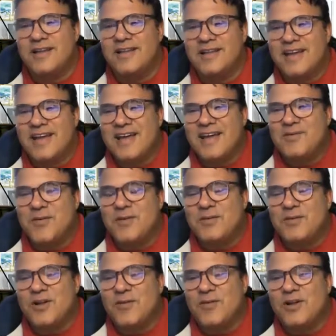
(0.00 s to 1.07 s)
mean, people
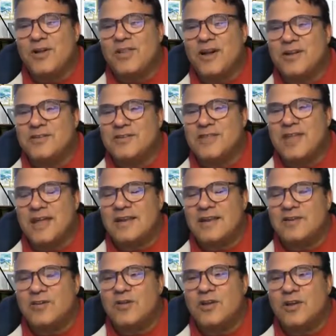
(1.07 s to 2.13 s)
don't realize
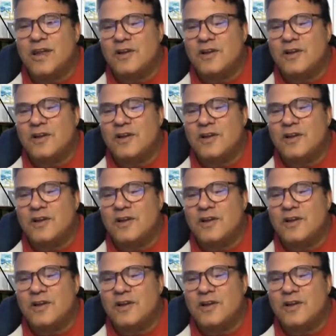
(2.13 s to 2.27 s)
that you can